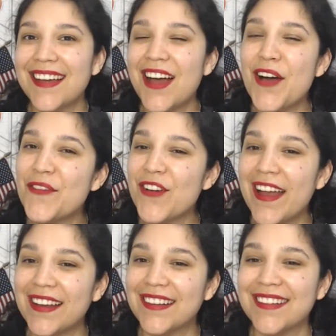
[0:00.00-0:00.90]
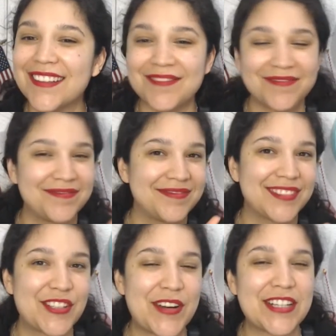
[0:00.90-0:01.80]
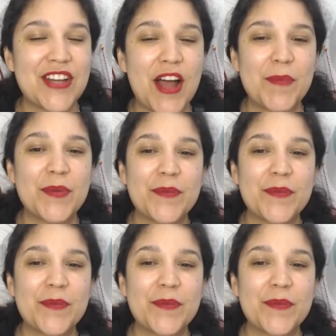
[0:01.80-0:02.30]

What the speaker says: a friend. Great job.